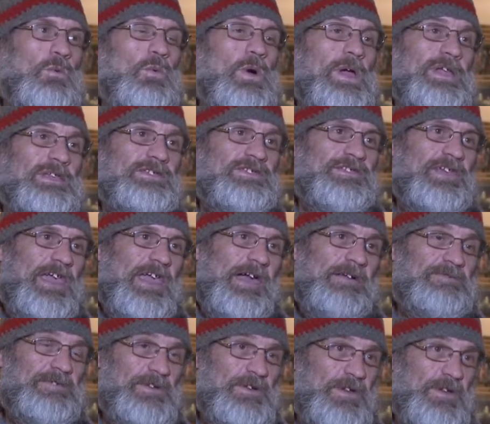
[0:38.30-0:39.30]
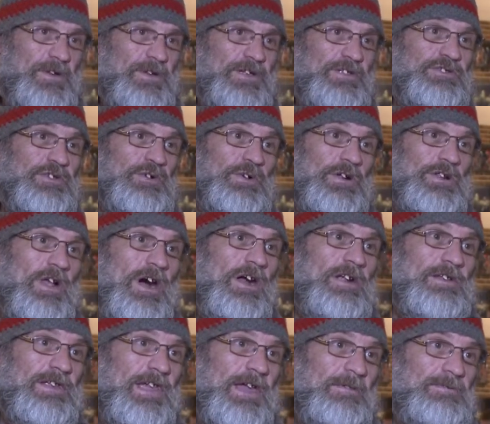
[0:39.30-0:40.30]
Wednesday afternoon at 2
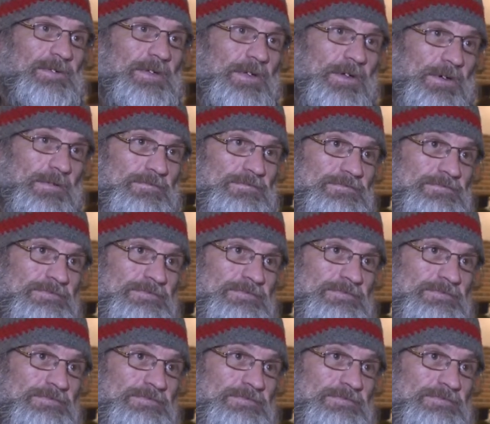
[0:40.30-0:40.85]
o'clock in the afternoon.